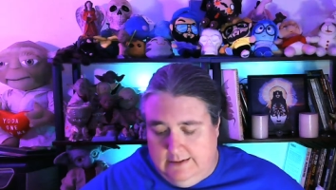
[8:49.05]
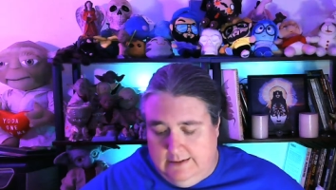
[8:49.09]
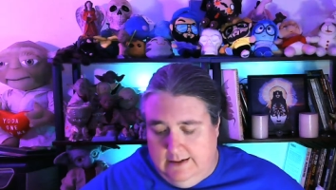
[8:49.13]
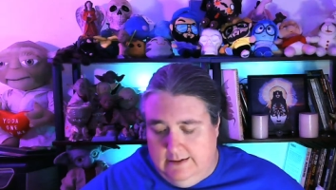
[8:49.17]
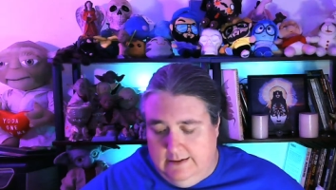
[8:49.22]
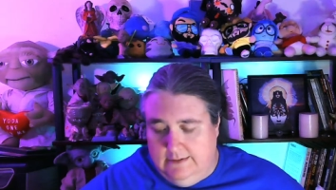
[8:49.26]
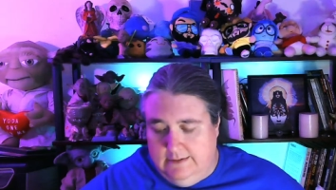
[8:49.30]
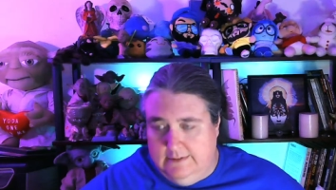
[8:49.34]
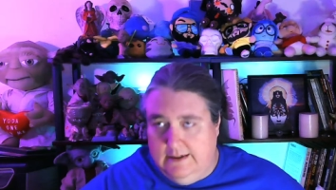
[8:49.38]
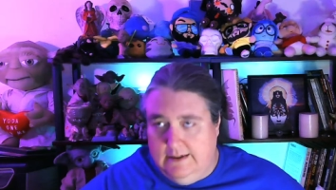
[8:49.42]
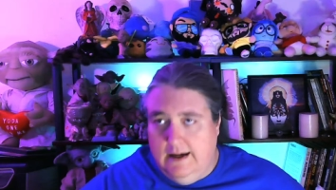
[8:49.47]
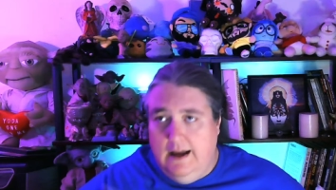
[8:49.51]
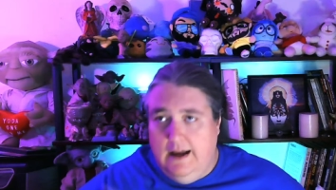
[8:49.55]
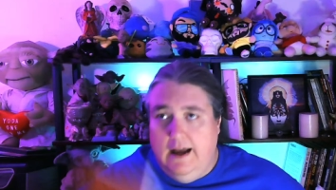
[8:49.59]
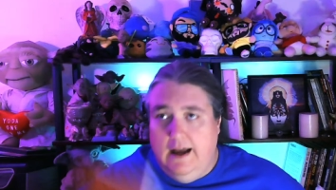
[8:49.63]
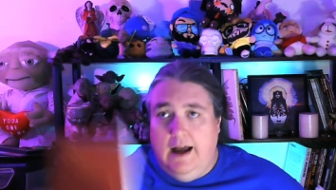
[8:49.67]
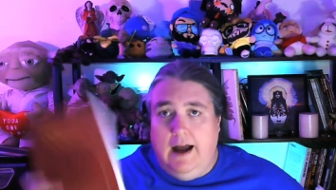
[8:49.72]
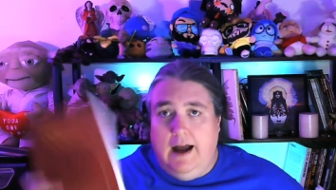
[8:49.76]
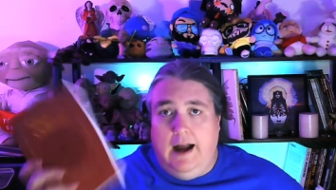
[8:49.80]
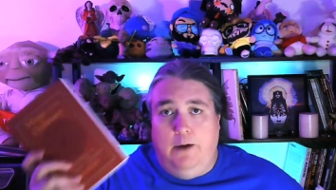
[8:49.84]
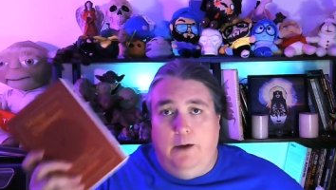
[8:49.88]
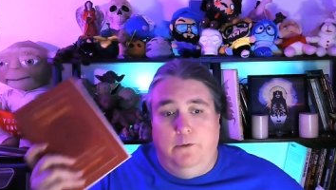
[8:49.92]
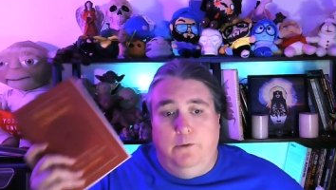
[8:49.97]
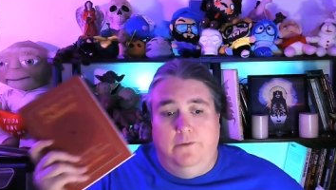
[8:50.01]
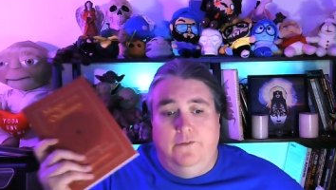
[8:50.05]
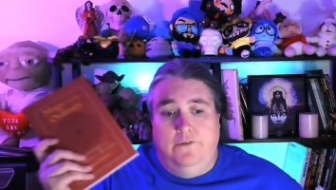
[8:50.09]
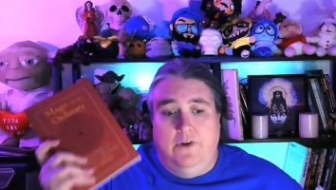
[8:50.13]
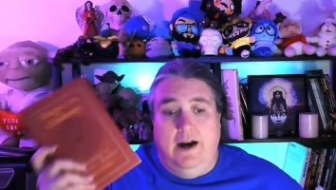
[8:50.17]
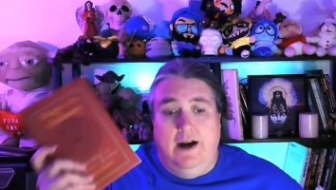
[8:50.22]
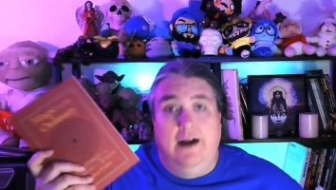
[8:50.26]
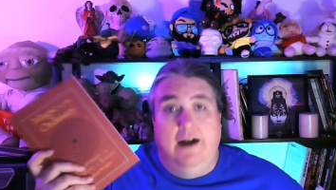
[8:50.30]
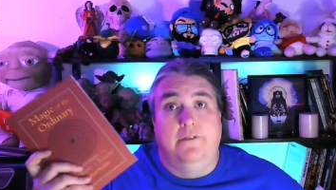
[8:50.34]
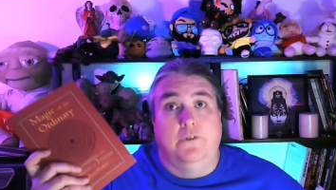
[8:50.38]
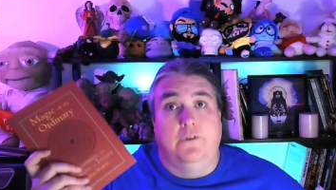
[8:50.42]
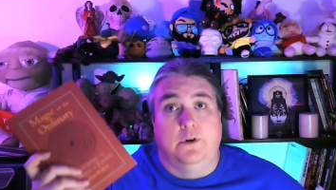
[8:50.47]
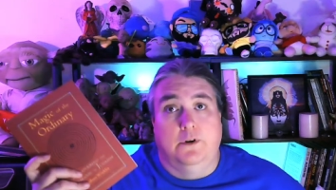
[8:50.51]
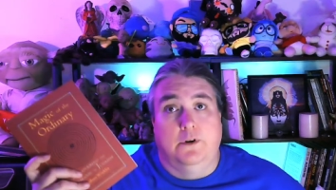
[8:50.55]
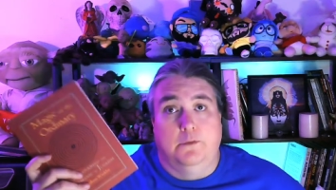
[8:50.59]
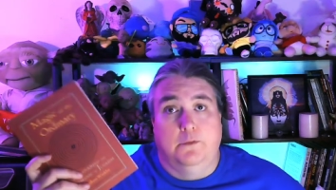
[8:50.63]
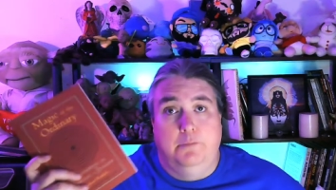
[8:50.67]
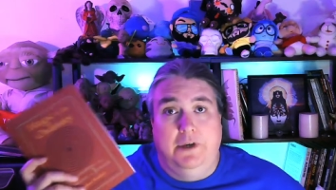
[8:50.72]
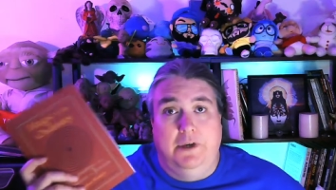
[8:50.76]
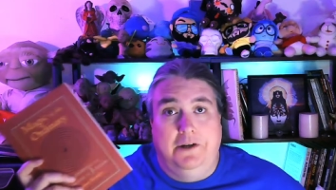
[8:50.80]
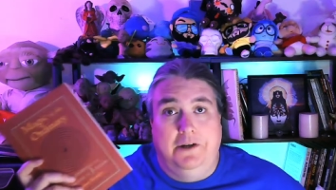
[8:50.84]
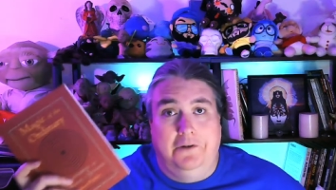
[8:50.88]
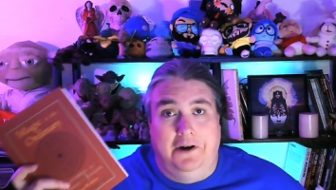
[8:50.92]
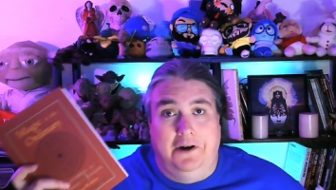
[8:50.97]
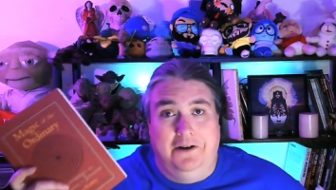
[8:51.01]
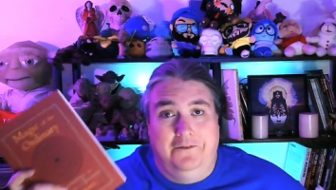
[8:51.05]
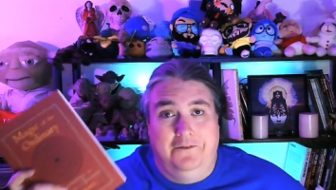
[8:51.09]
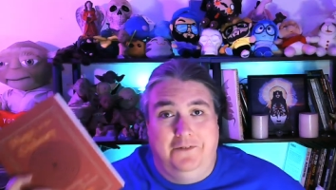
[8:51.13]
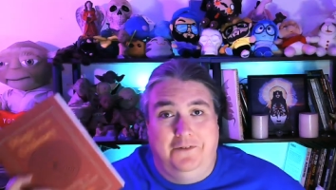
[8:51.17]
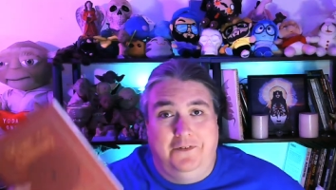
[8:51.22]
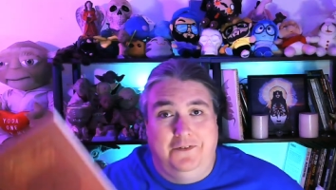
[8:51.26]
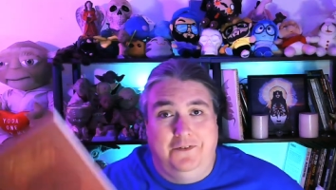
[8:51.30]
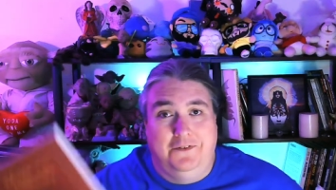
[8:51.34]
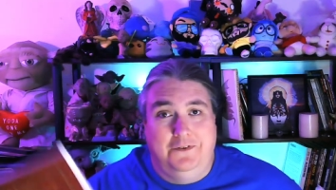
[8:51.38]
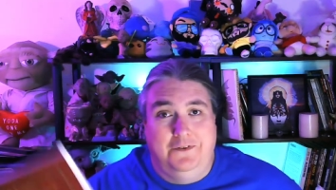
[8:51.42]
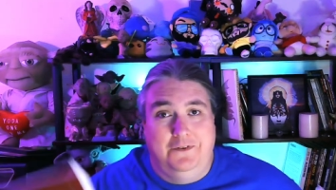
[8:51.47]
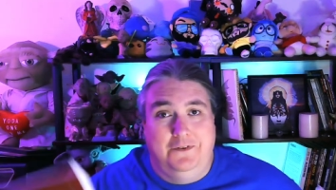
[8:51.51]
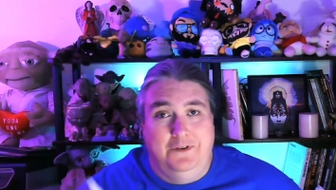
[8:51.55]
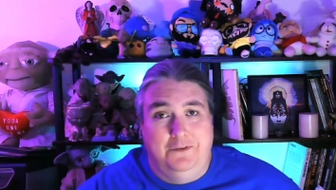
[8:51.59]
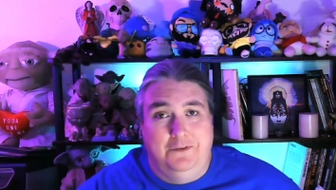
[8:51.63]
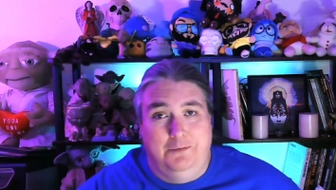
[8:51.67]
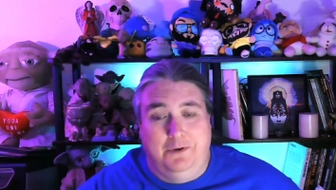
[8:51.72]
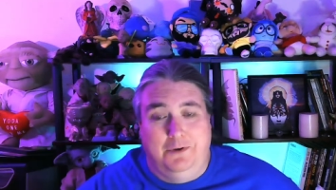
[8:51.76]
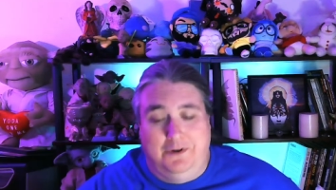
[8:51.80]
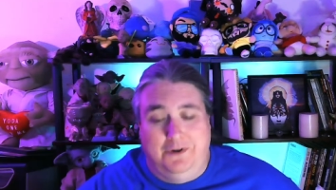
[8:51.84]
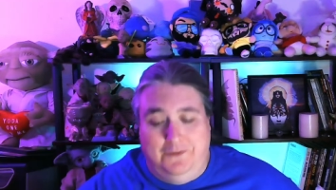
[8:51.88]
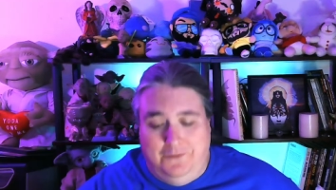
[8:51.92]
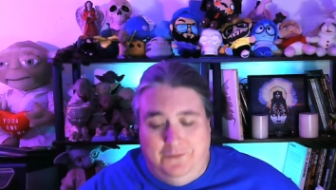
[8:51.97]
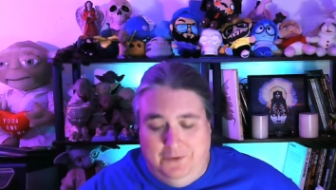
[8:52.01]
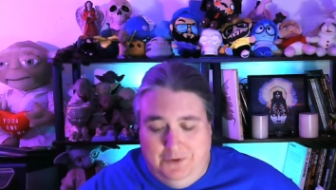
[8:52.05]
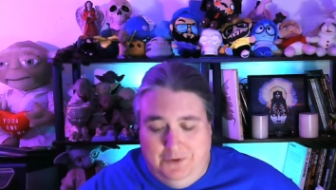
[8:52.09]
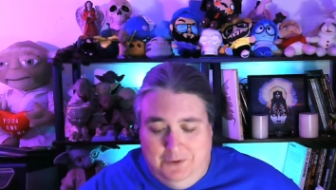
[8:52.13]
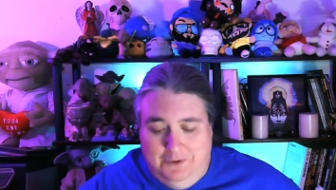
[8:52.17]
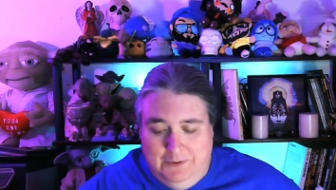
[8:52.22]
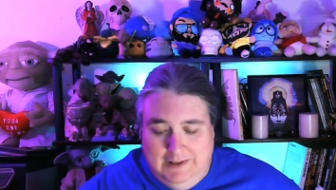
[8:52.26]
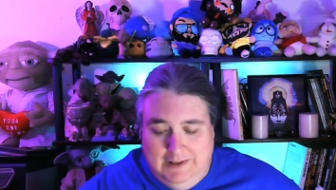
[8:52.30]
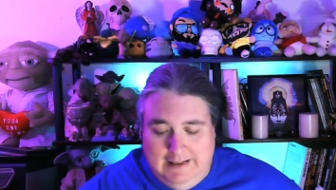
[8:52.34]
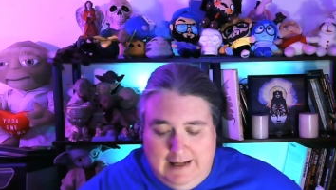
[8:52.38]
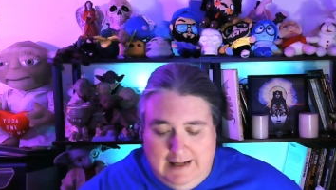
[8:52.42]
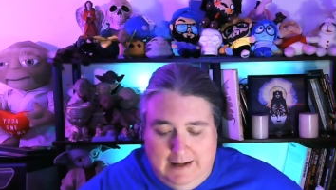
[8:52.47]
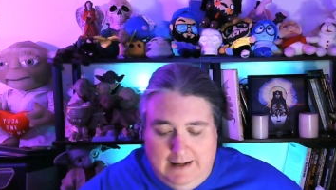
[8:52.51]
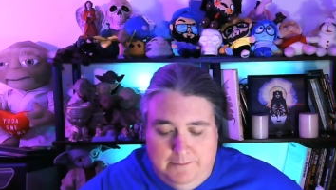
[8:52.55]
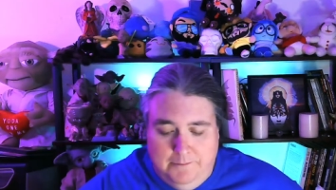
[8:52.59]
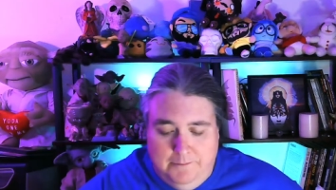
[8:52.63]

And I will forever be grateful to this book for doing that.